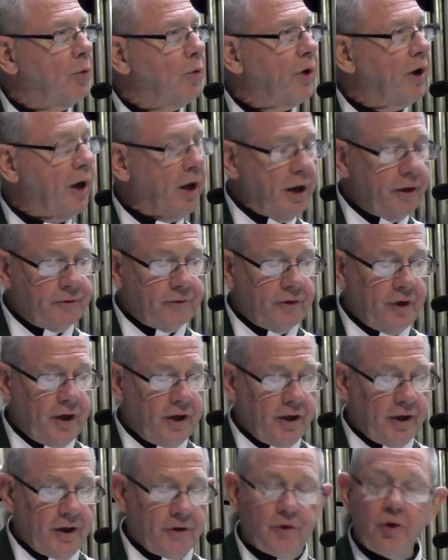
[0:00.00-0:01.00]
Well, now let's
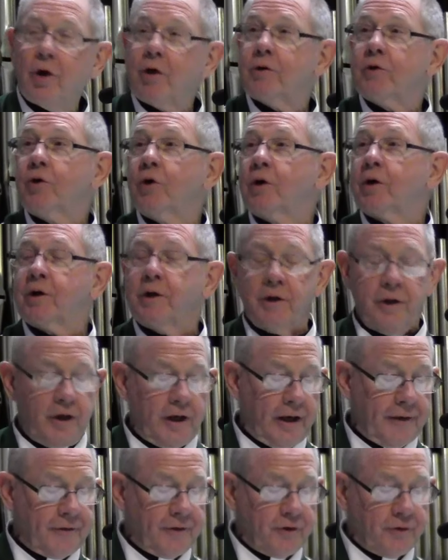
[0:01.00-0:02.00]
take an adult look
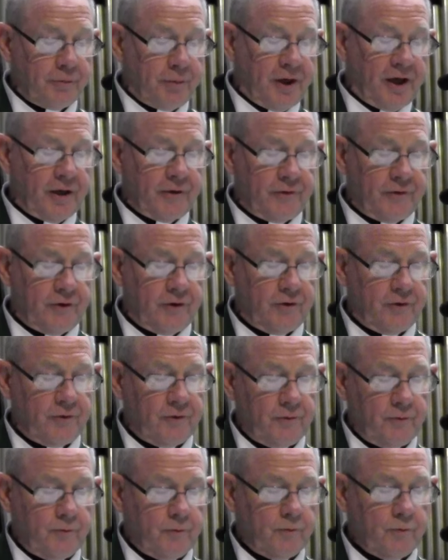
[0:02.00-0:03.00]
at this passage.